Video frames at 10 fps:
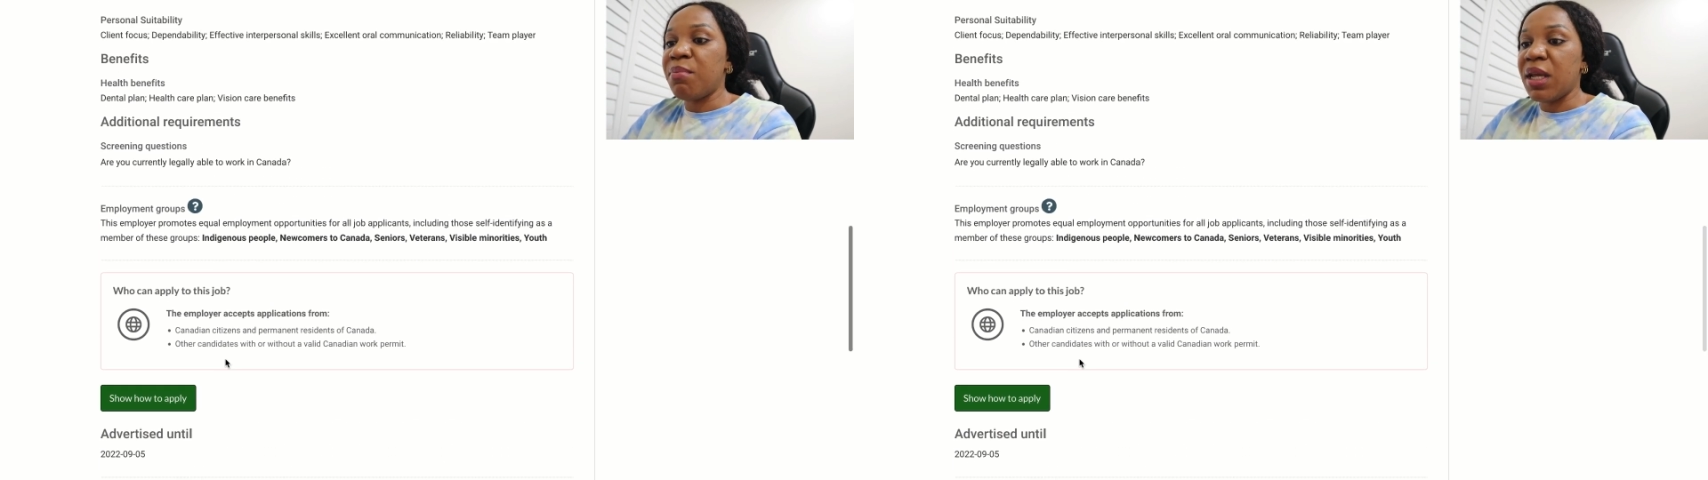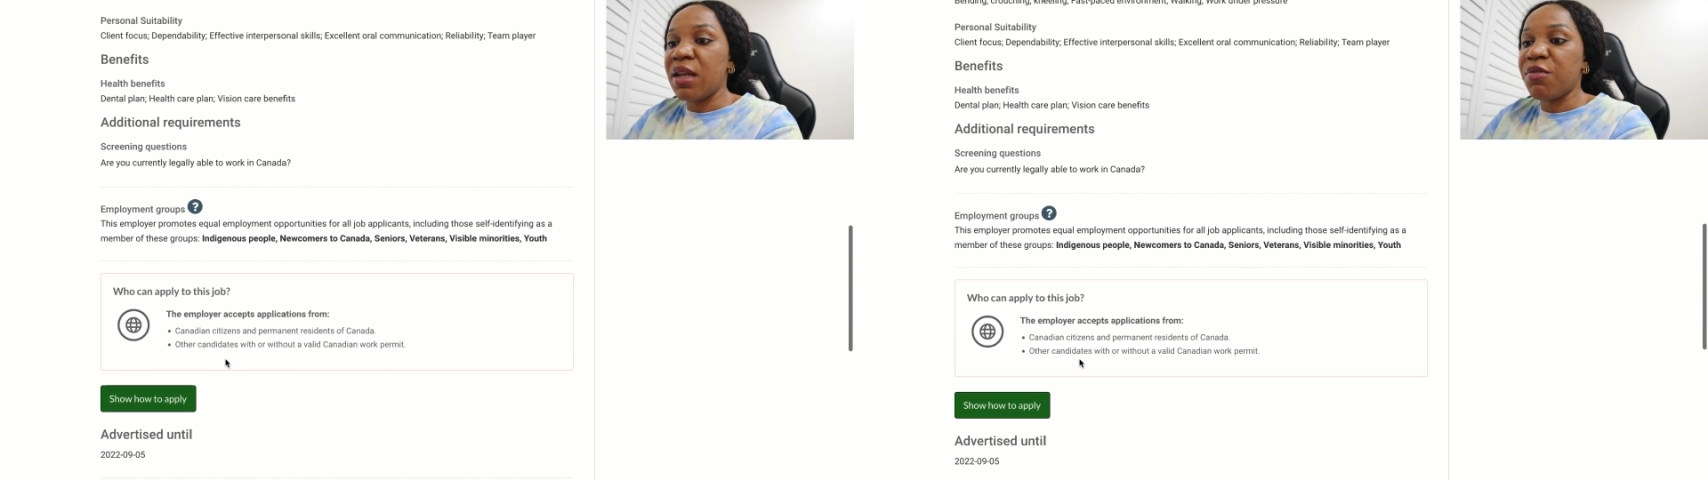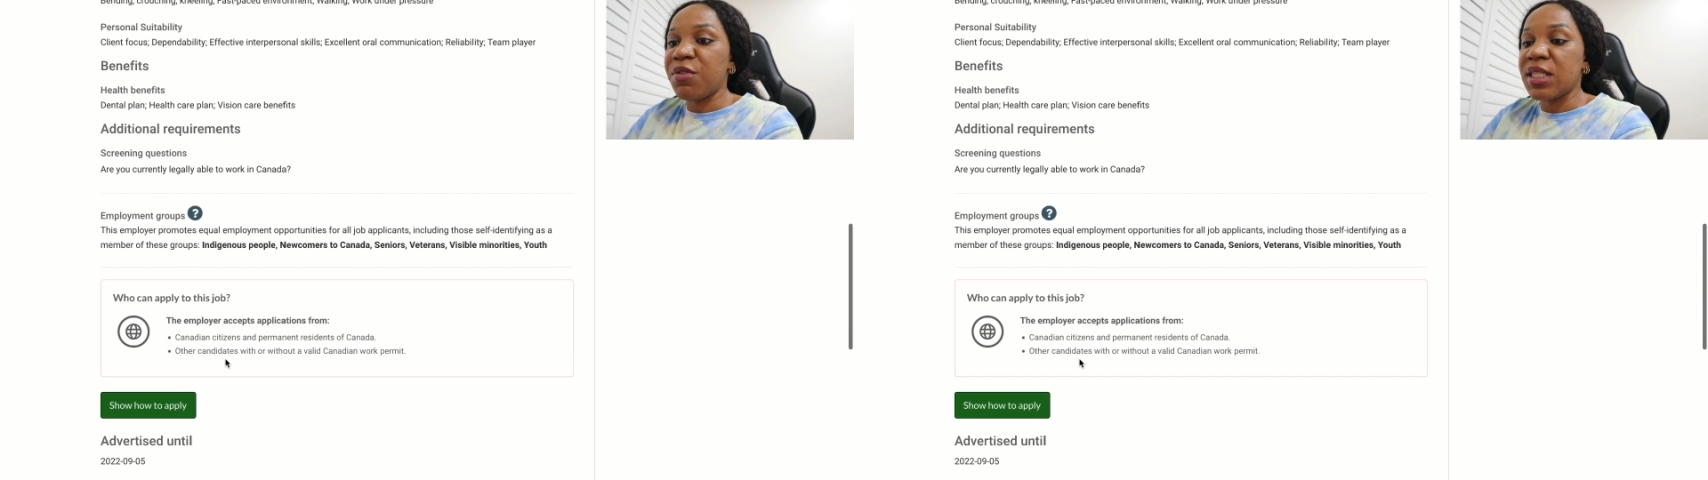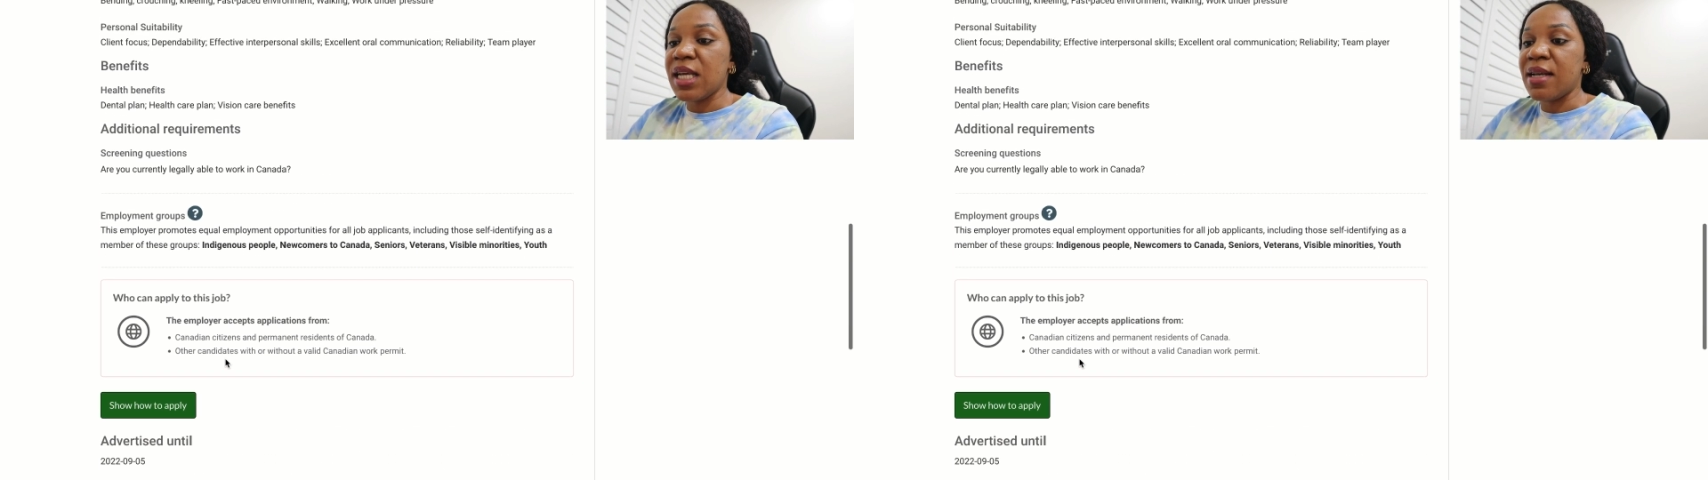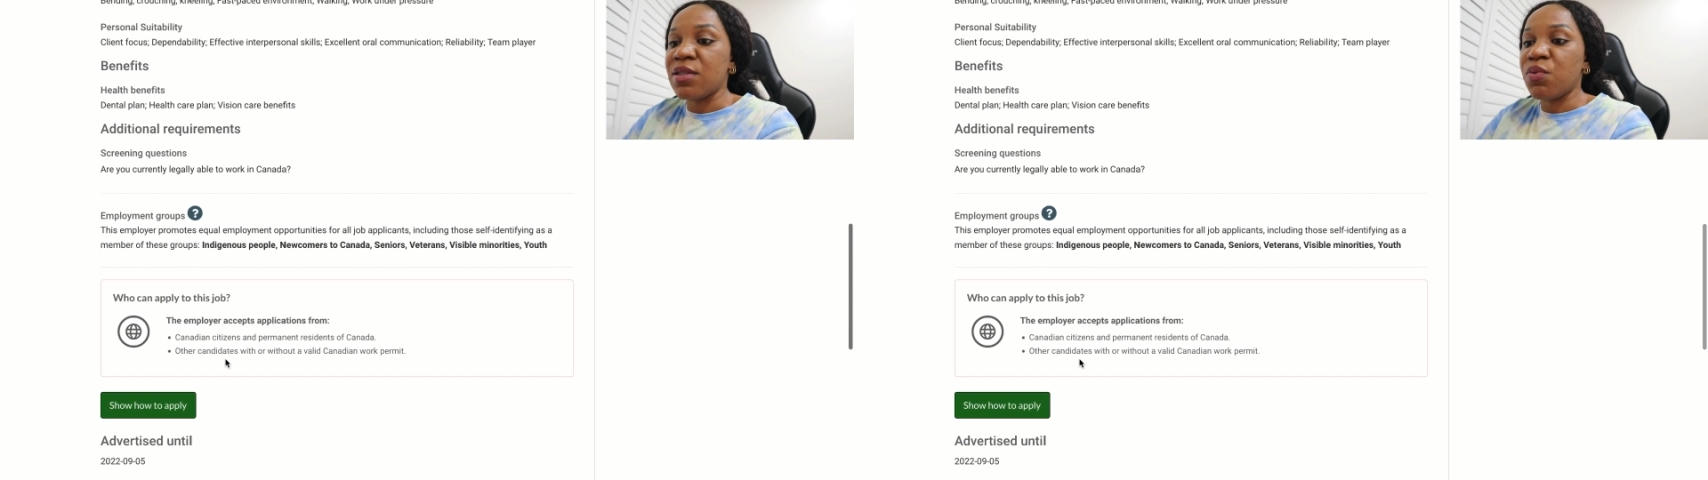benefit
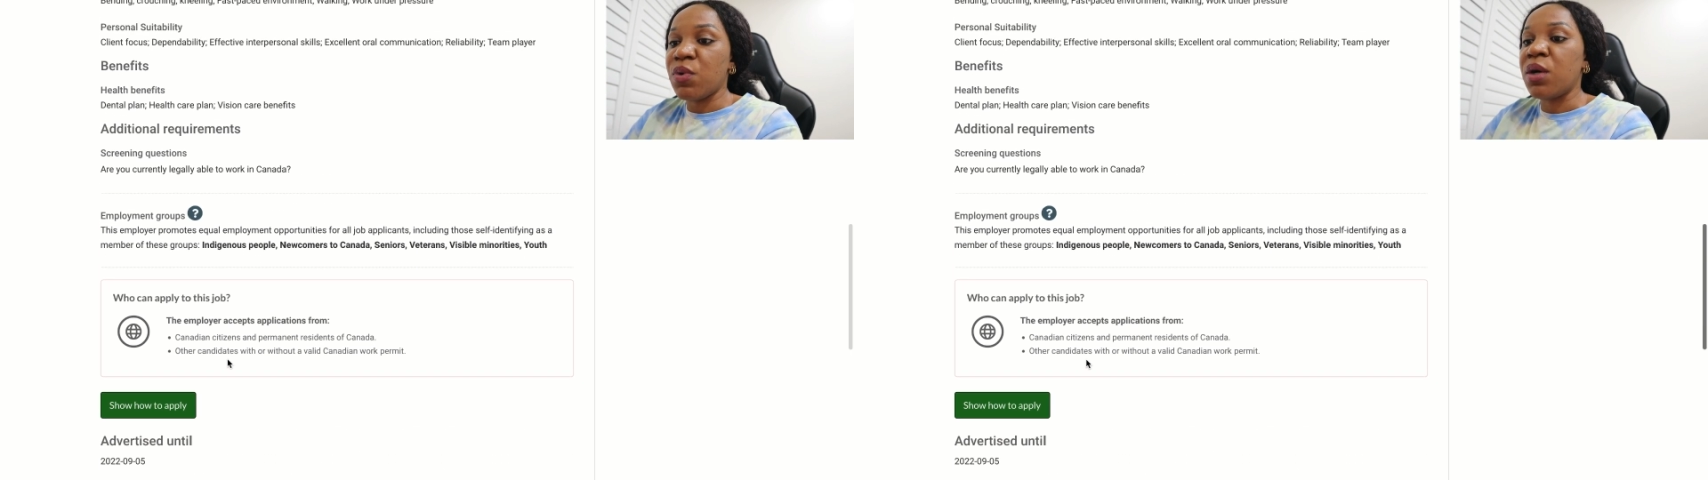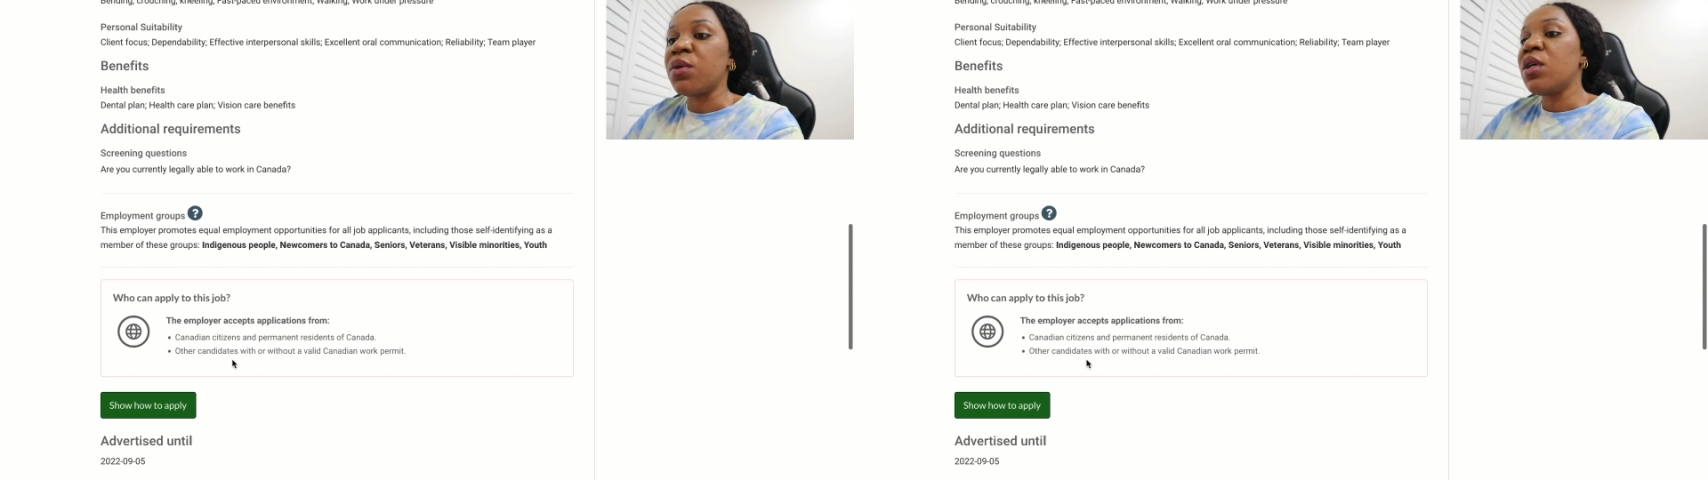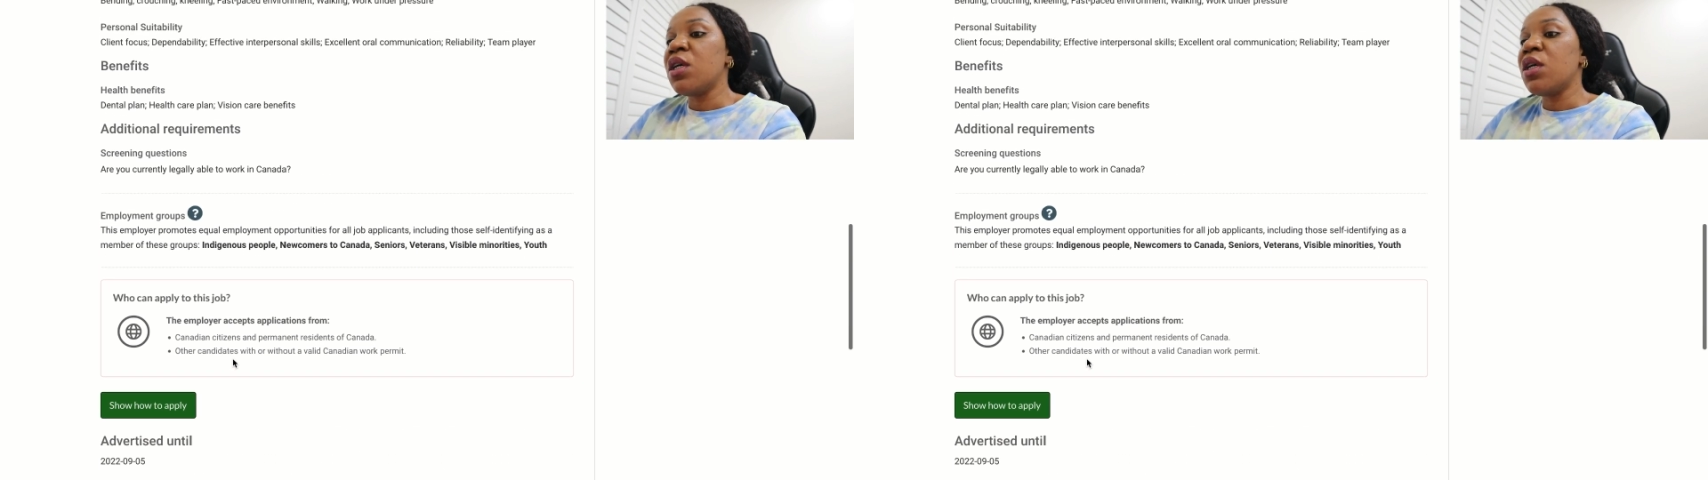as well.